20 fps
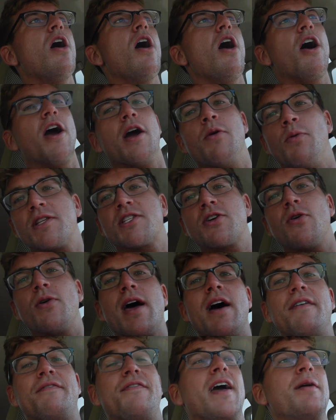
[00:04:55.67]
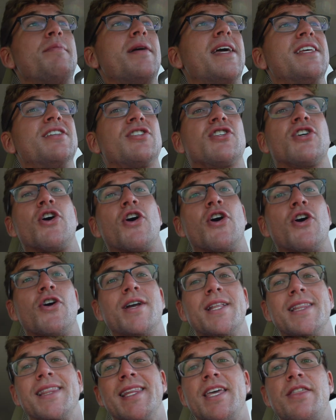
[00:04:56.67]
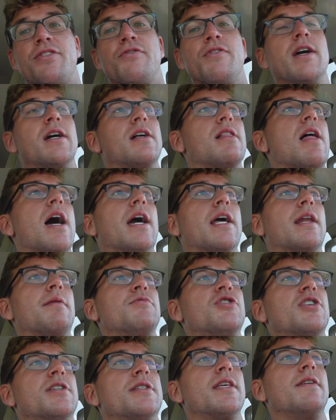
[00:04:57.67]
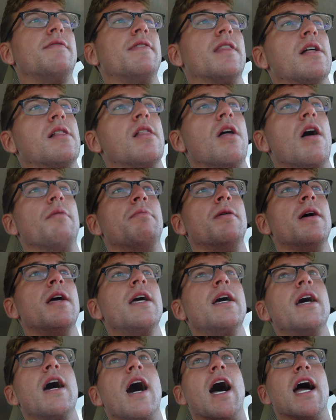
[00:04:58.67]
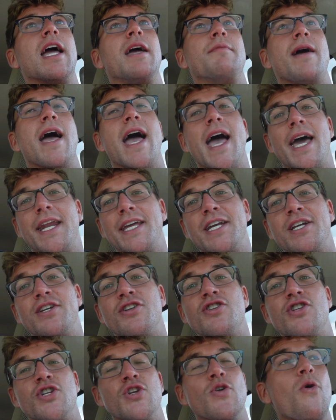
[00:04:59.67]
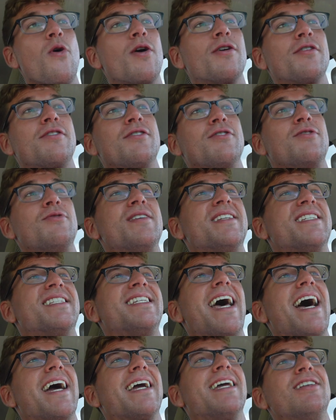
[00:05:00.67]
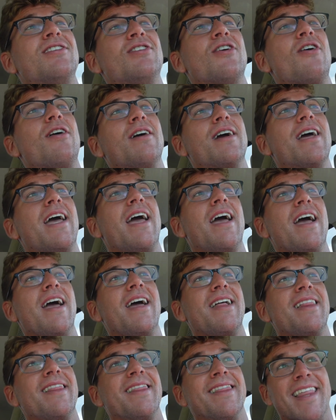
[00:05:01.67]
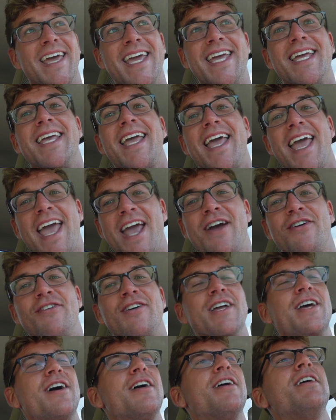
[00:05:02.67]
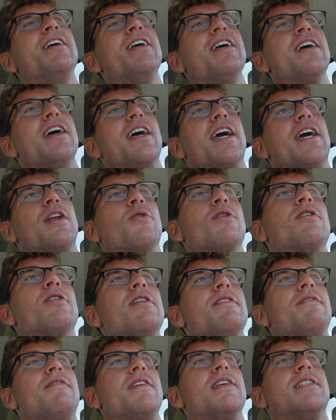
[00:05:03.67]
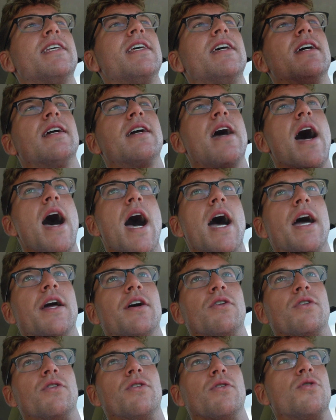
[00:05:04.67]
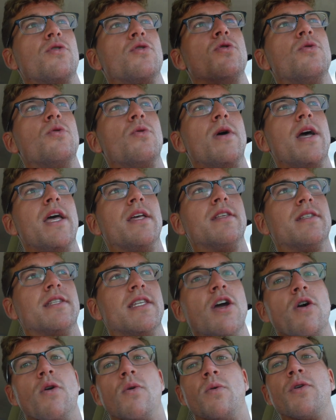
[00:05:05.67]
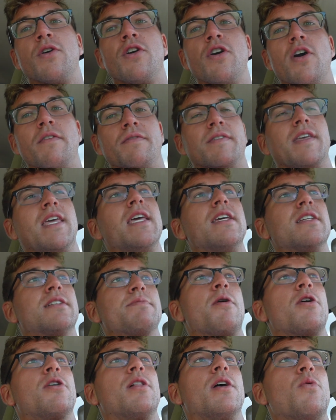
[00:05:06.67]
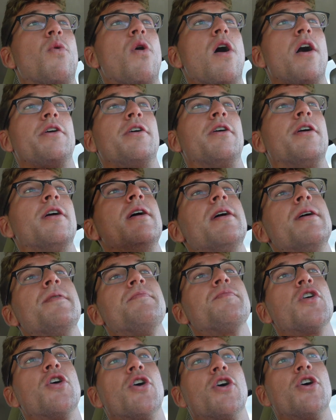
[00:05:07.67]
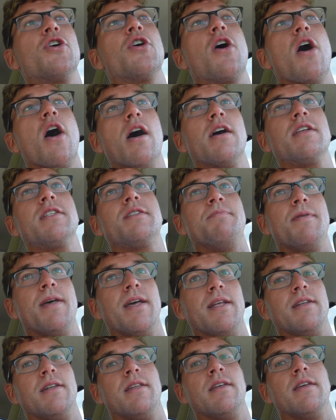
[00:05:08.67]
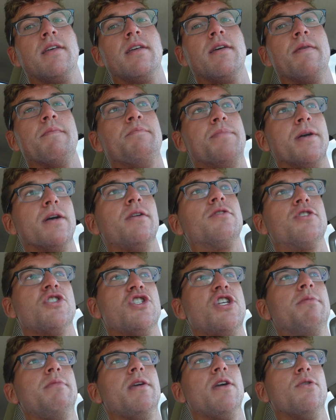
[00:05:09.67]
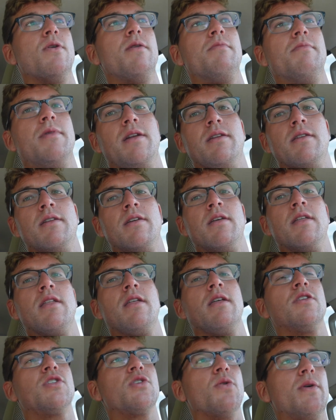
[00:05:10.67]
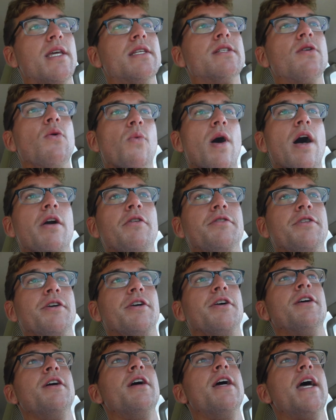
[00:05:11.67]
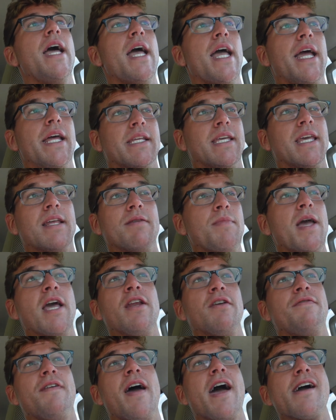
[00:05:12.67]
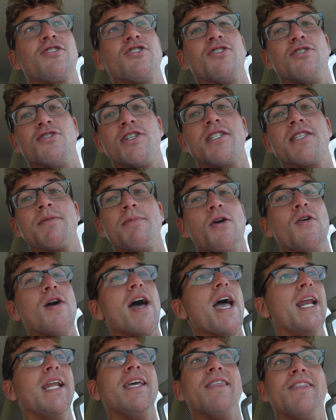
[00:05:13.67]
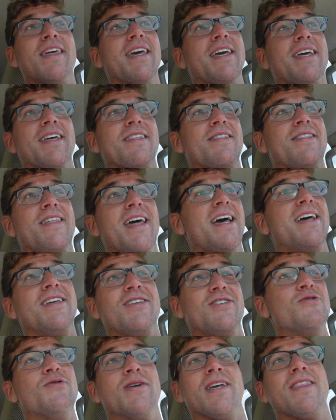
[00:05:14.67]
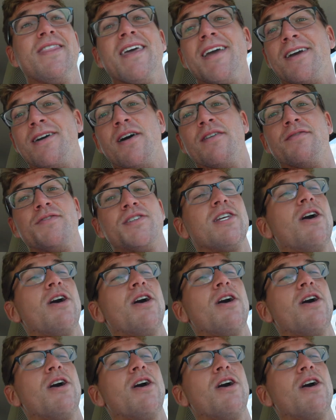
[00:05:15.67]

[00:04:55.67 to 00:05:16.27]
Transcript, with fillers: All right, what's going on, fam? It is currently 3 o'clock, and I'm just leaving the club. I am heading north to the Doggett Lake area in to visit Kyle, who is the owner of Key Sparkling Water her husband builds gym equipment. So he's a welder and can manufacture just about anything that you can think of.